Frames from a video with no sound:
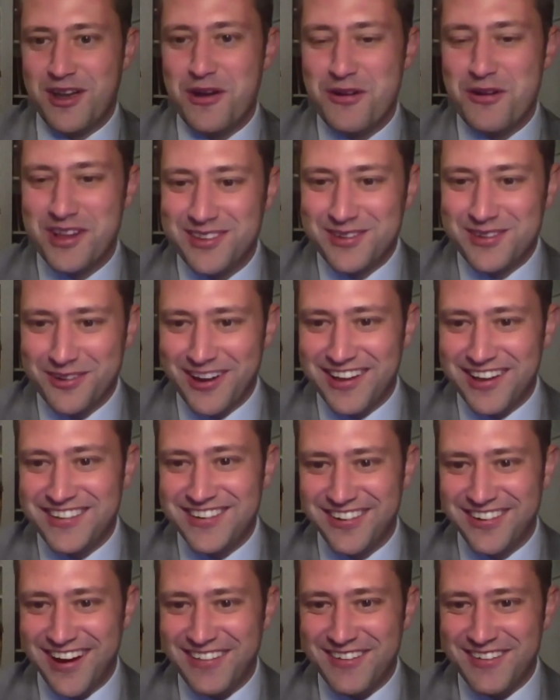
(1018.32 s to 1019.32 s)
Who would
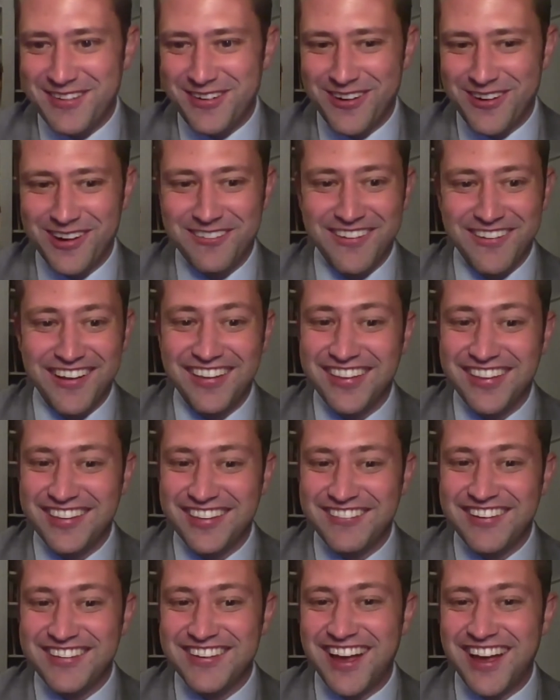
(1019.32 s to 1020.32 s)
switch right before?
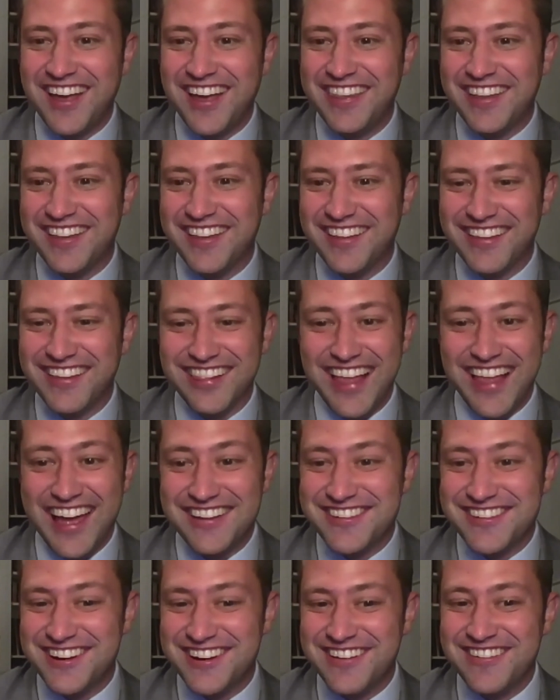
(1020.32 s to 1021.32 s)
Well, we saw
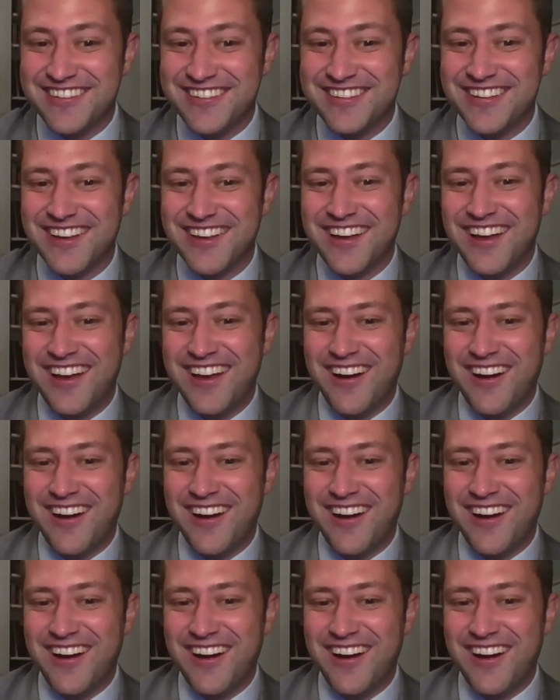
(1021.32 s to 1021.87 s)
last year it was